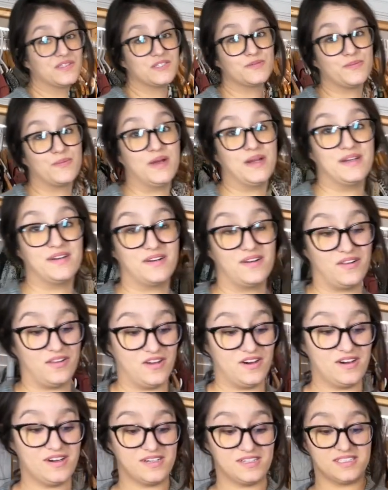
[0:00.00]
this brand in a
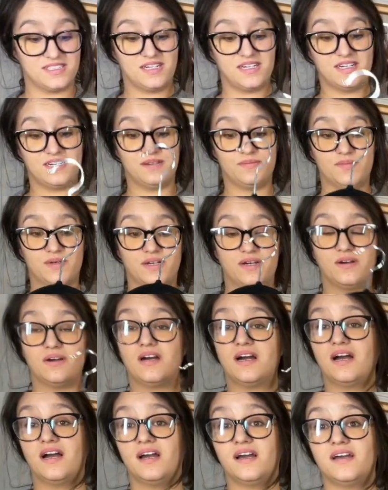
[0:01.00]
long time, but
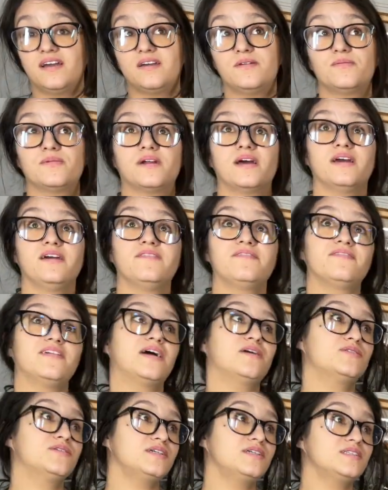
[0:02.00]
I when I
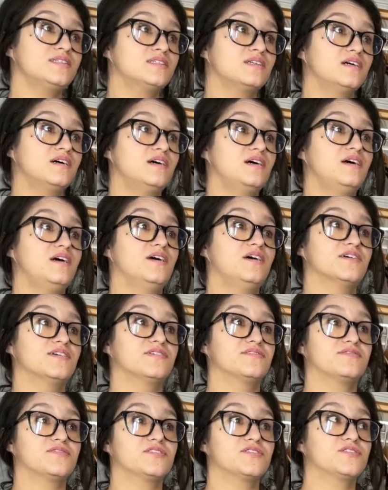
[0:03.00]
found it the
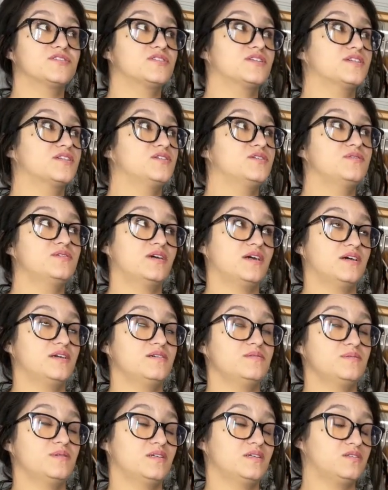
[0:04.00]
first like two
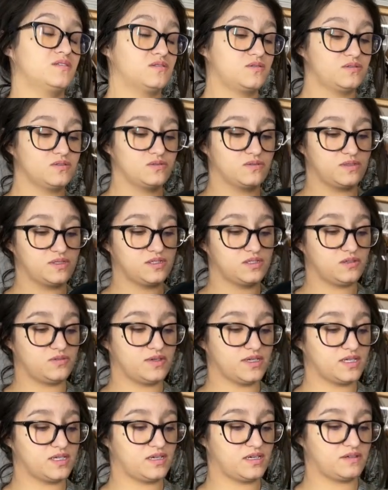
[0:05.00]
times, it sold really
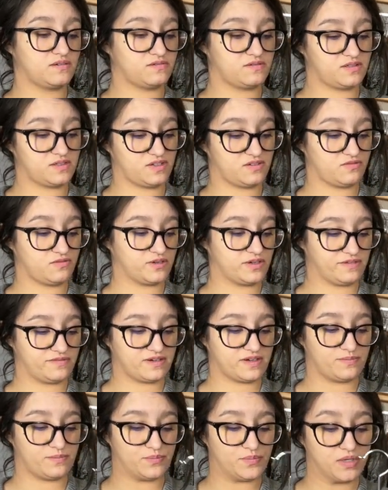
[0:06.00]
quick and for like
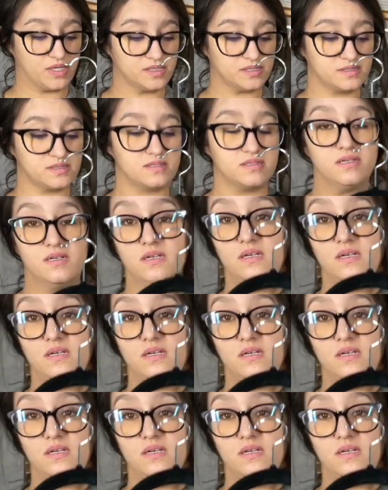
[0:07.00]
45 bucks.